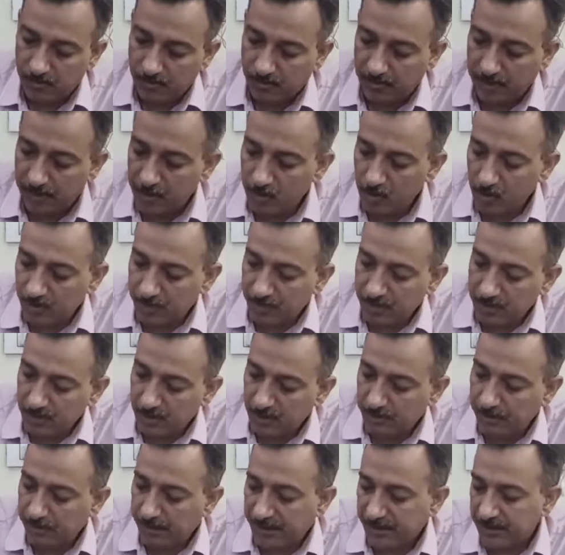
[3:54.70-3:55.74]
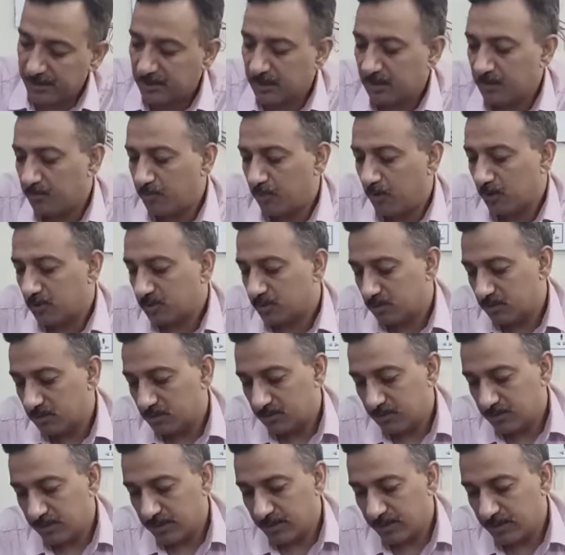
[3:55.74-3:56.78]
When you open the packaging box,
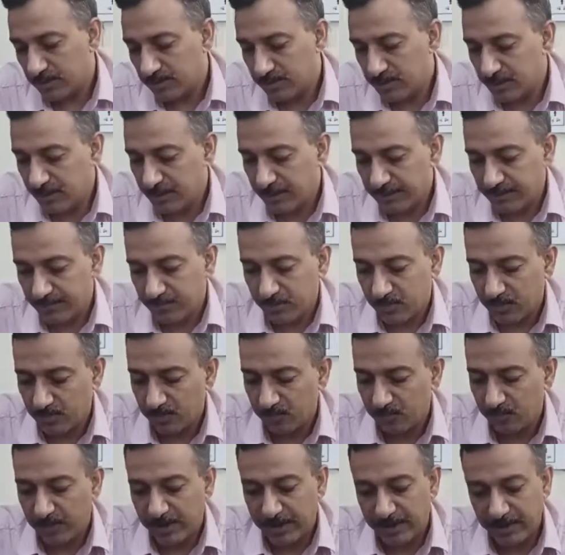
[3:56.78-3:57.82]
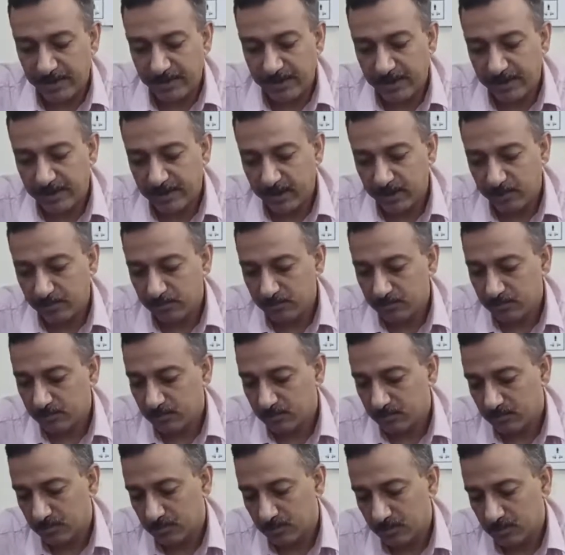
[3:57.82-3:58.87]
there is a wiring diagram,
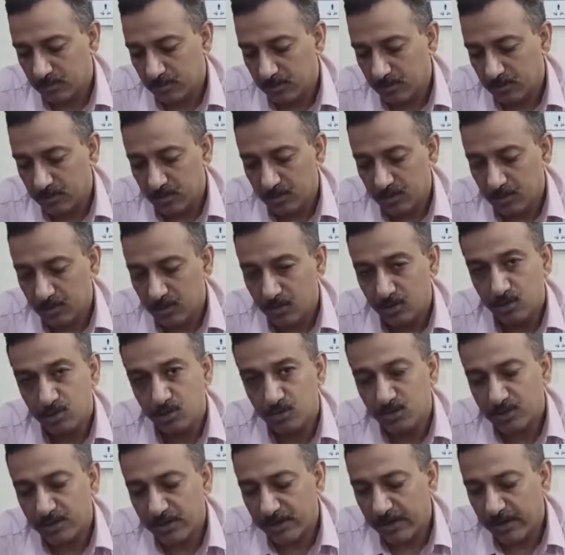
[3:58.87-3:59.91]
user